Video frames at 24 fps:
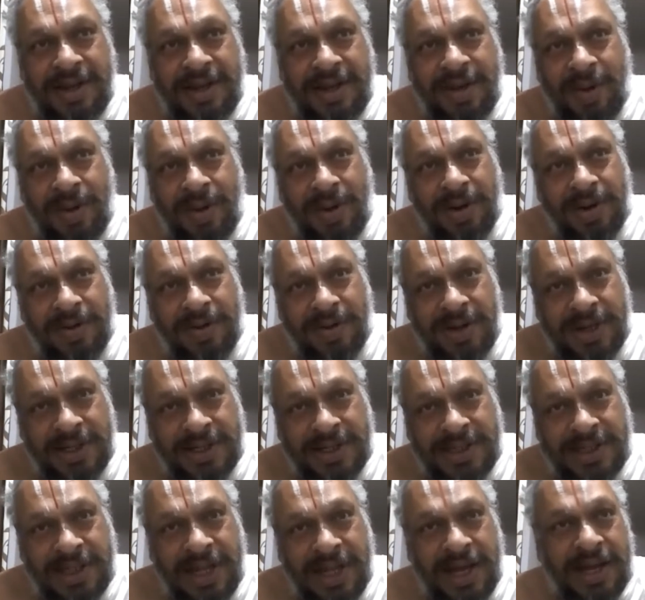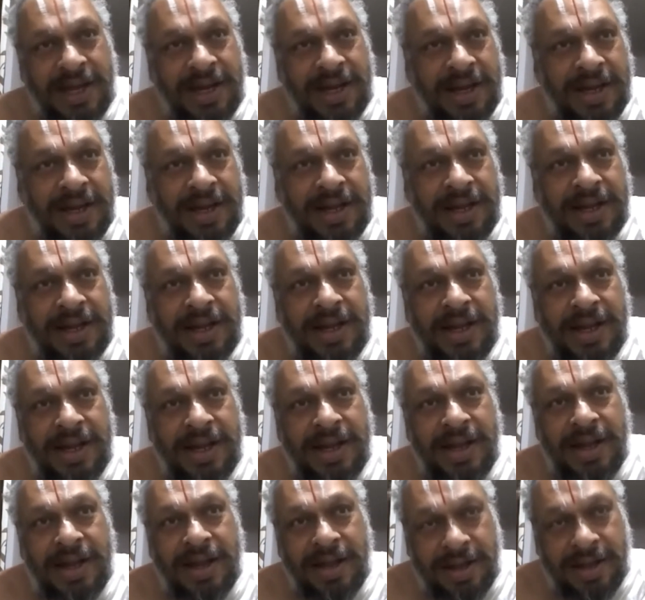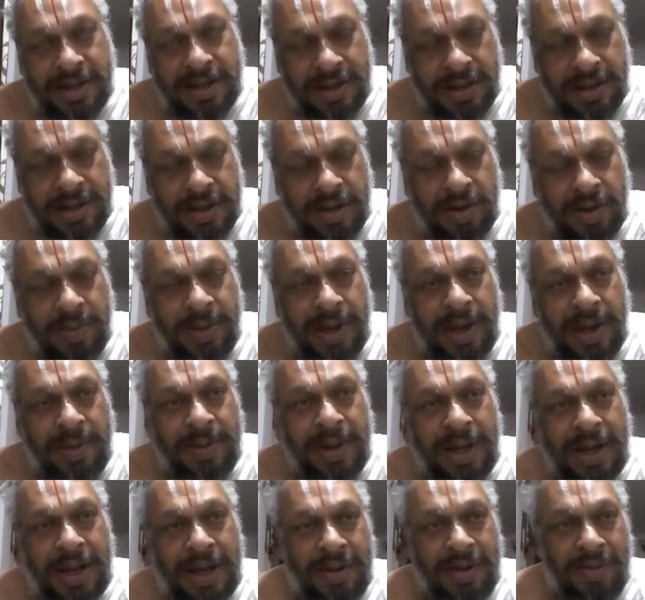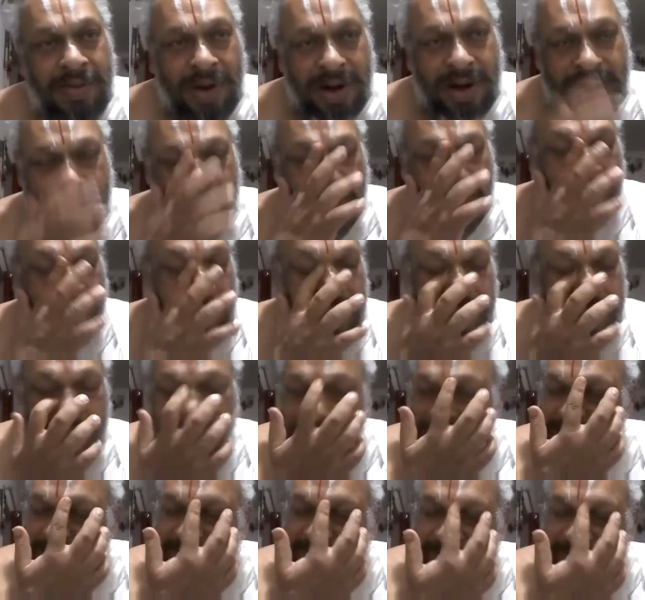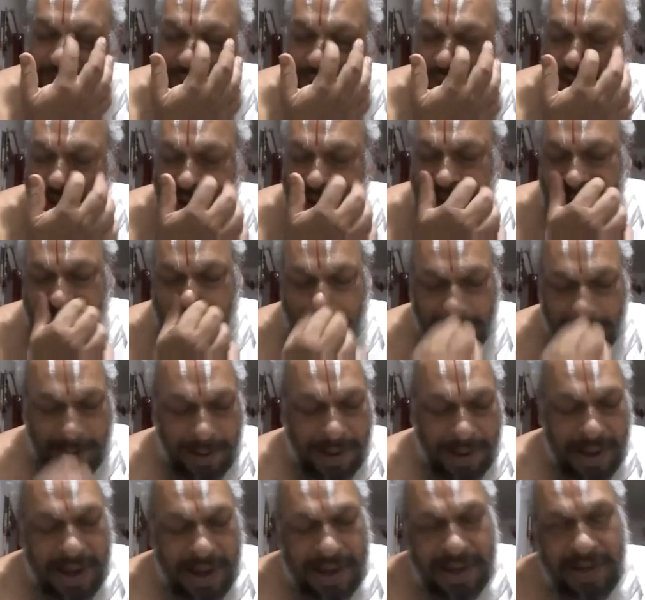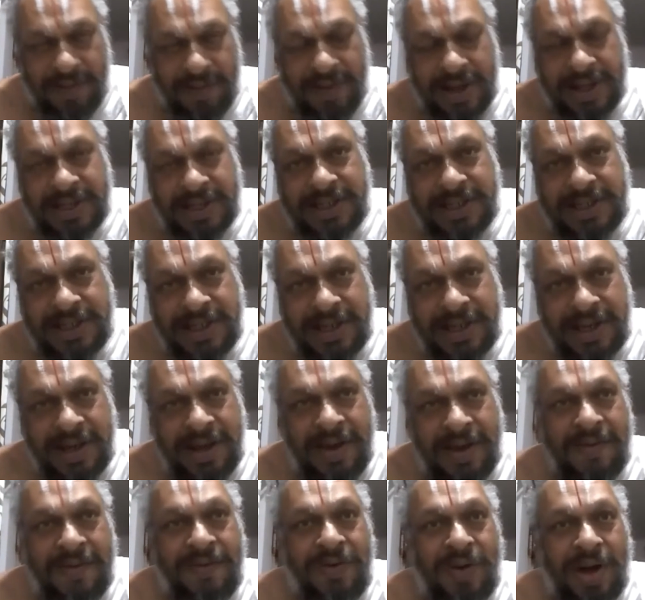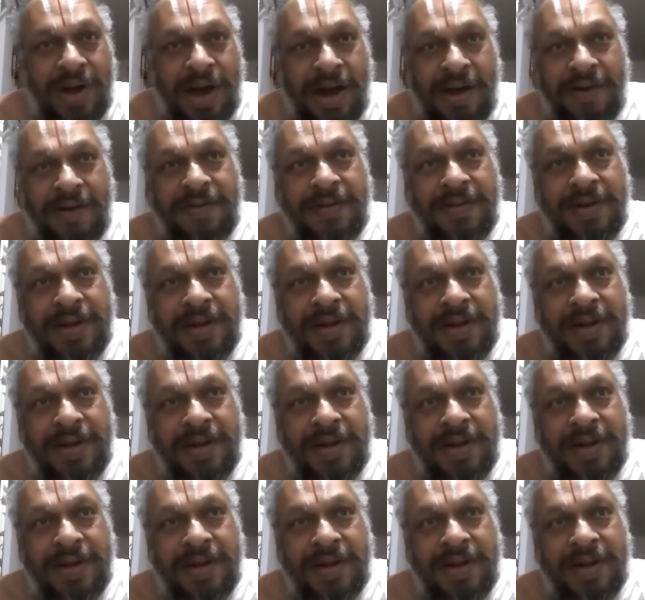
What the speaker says: whatever is there. So minimal what they have mentioned is fruits. Otherwise, if you have